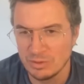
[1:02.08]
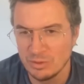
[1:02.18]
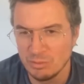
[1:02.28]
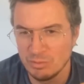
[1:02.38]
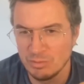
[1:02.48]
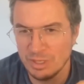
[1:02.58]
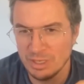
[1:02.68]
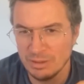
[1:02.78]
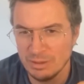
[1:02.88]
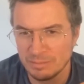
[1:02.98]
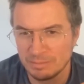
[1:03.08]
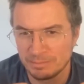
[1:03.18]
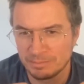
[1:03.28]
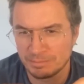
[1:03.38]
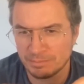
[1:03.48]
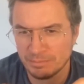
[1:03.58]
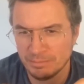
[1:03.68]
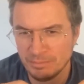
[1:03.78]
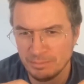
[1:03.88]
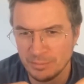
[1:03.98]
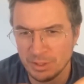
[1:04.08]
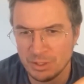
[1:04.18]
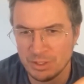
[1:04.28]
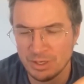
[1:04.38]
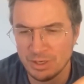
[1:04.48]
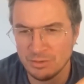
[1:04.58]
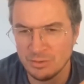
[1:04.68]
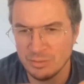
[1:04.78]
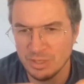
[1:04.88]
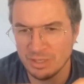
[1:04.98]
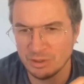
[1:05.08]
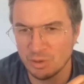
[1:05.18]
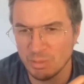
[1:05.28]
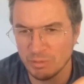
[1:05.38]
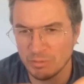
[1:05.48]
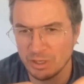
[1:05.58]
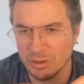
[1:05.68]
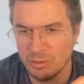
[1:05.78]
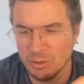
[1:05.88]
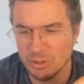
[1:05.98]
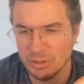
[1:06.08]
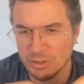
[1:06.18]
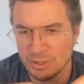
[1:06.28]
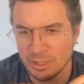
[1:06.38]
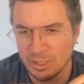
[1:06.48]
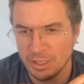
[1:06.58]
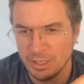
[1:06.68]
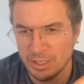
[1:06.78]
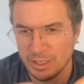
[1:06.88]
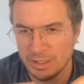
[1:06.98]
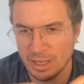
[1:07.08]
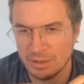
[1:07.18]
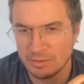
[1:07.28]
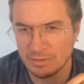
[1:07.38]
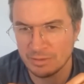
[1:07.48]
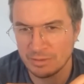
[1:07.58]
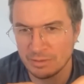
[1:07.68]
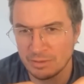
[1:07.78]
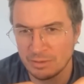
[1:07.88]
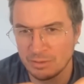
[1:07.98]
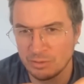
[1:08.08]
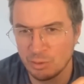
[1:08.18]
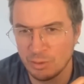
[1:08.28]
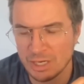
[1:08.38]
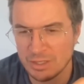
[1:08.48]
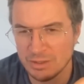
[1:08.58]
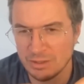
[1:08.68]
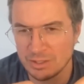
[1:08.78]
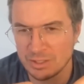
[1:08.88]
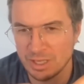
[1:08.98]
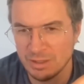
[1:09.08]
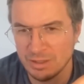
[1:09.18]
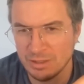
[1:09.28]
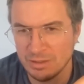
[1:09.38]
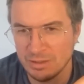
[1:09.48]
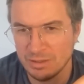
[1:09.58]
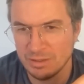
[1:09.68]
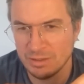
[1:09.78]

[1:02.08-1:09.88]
the human being started to be in the grip of the illusion that through rational understanding,